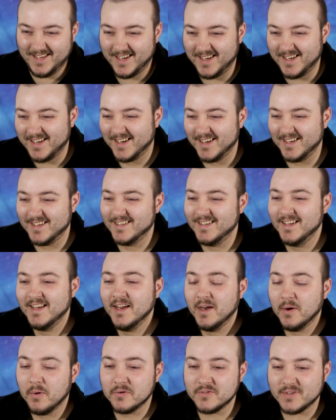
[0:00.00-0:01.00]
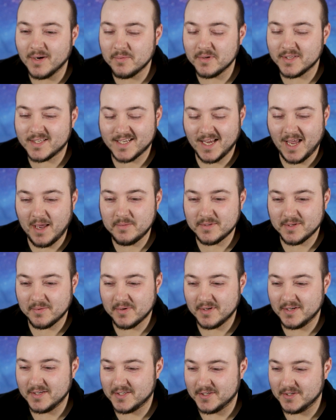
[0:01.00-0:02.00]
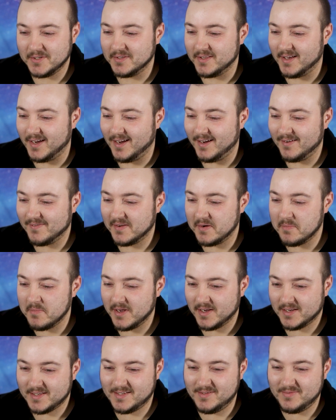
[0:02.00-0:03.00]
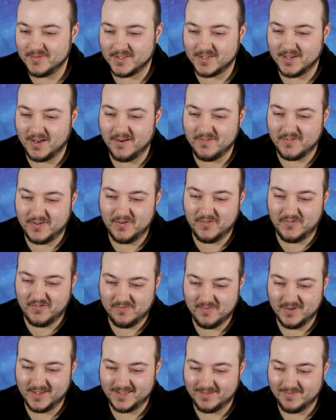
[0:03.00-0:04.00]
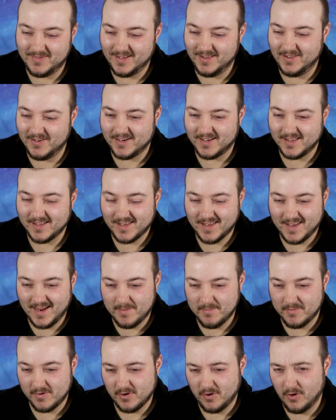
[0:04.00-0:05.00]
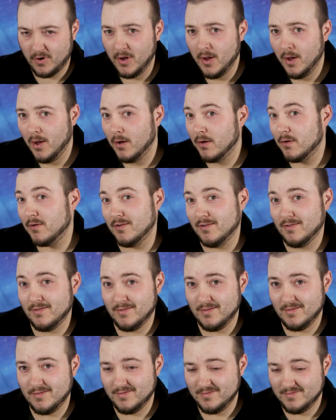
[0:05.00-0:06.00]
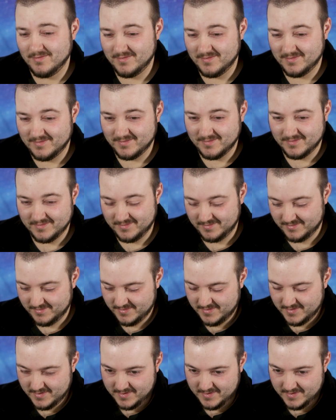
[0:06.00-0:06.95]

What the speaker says: I wonder how many times I'm going to do that. I'm going to make some sort of euphemism and then look at the camera and go, oh.